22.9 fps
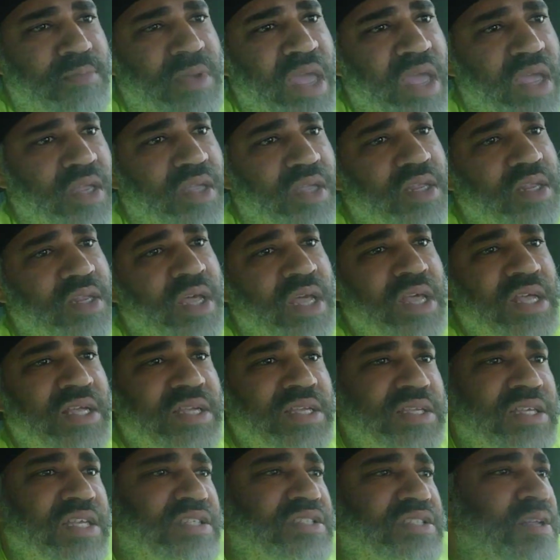Get
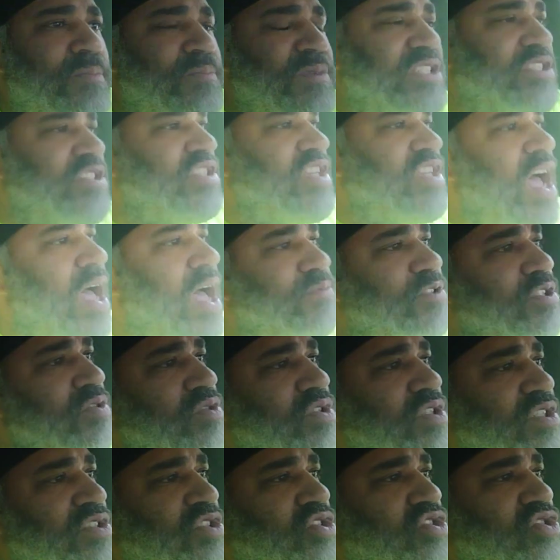some of these jobs you just
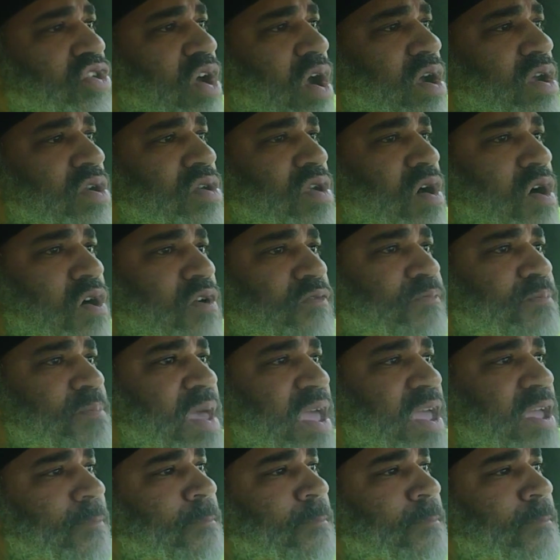starting off, man.